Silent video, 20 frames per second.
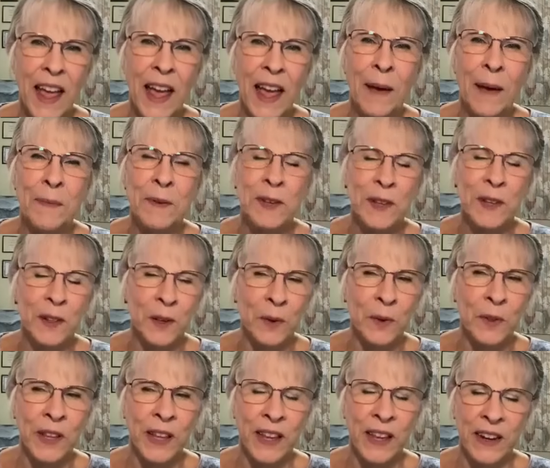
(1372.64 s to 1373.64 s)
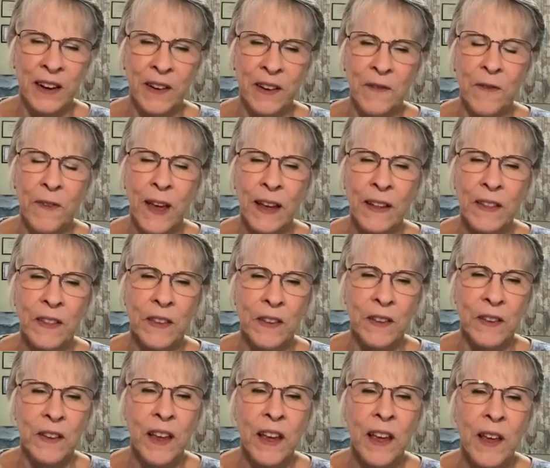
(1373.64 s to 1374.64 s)
Absolutely. And in fact,
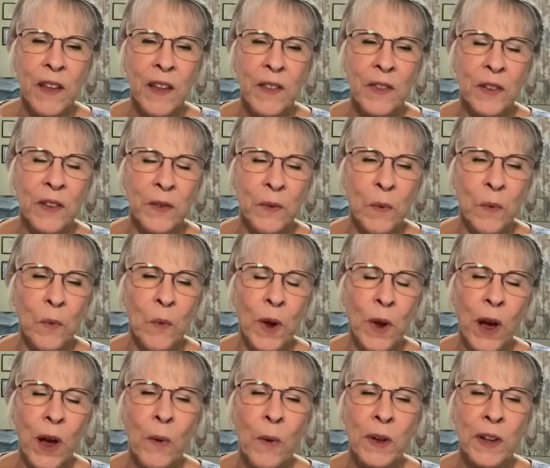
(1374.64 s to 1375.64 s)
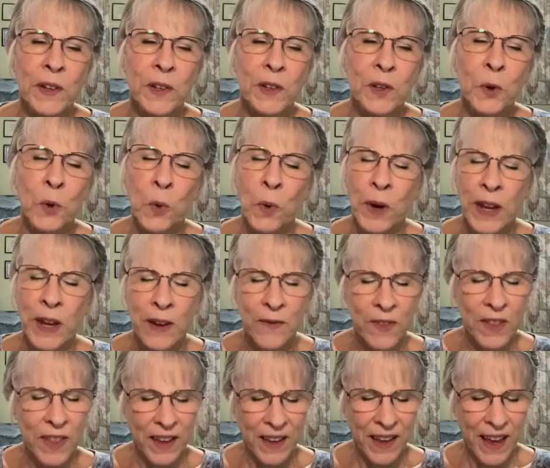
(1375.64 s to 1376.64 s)
the we always
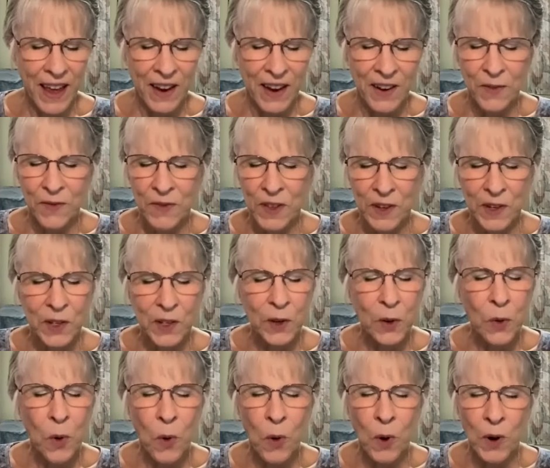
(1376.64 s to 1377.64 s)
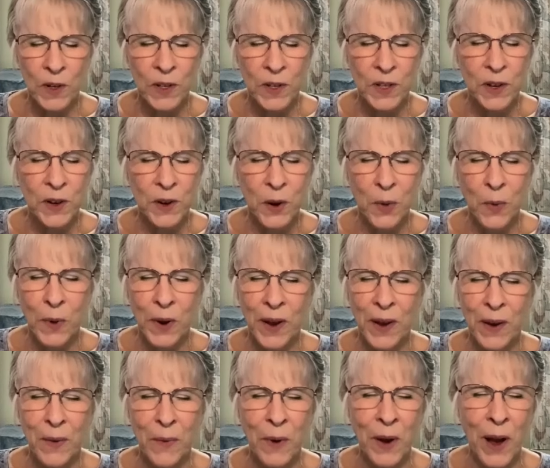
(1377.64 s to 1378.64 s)
grieve the end of this course. You know,
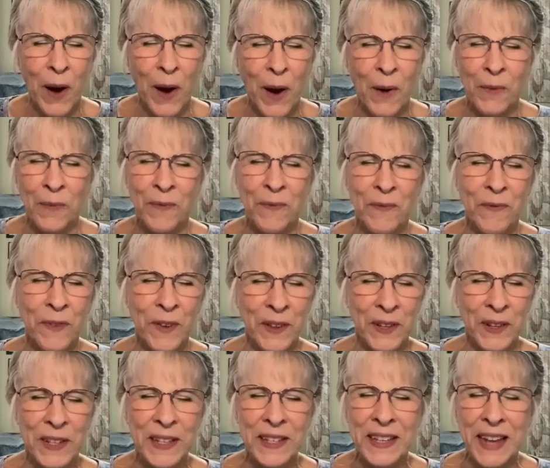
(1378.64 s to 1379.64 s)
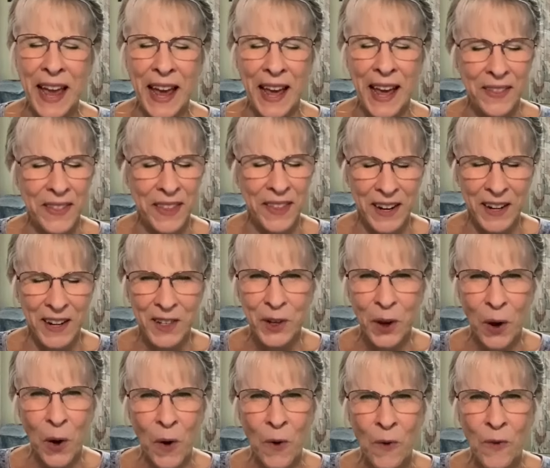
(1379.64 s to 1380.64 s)
we all feel sad that it's
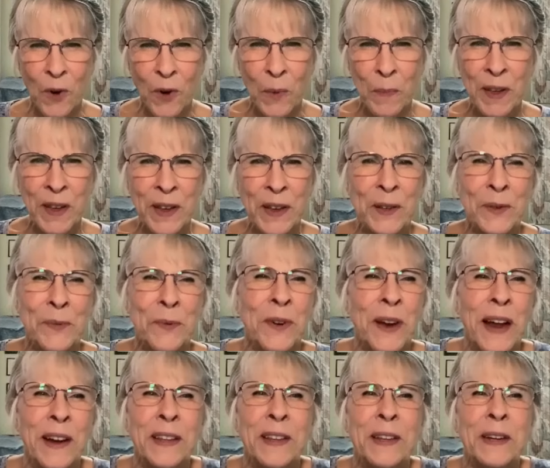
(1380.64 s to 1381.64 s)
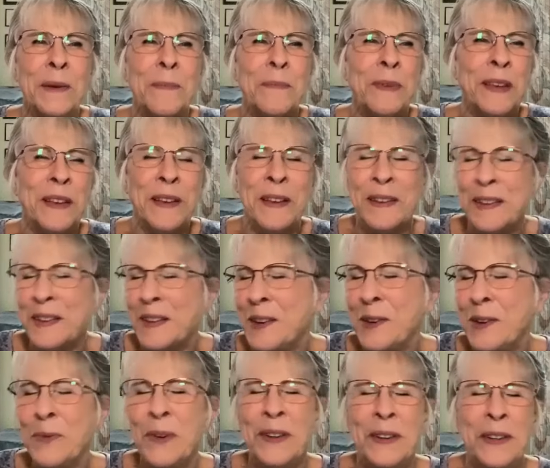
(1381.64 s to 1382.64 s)
over because we're not going to be continuing